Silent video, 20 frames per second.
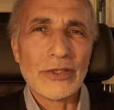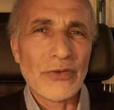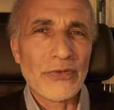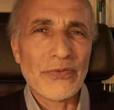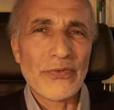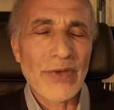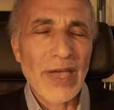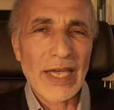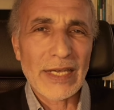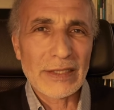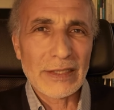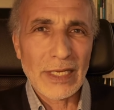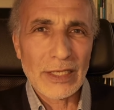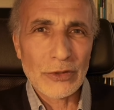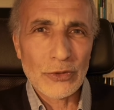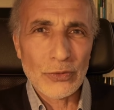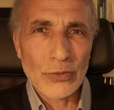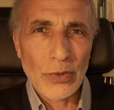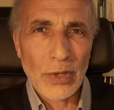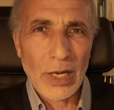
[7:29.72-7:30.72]
the fact
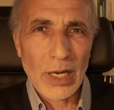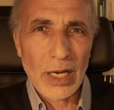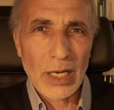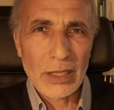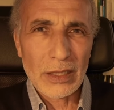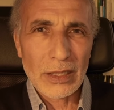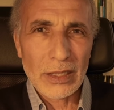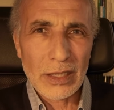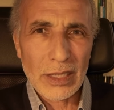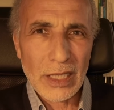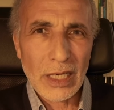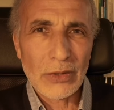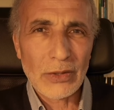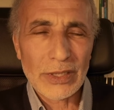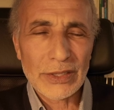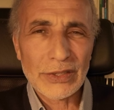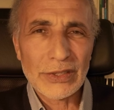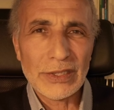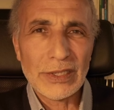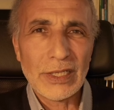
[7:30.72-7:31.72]
that you are coward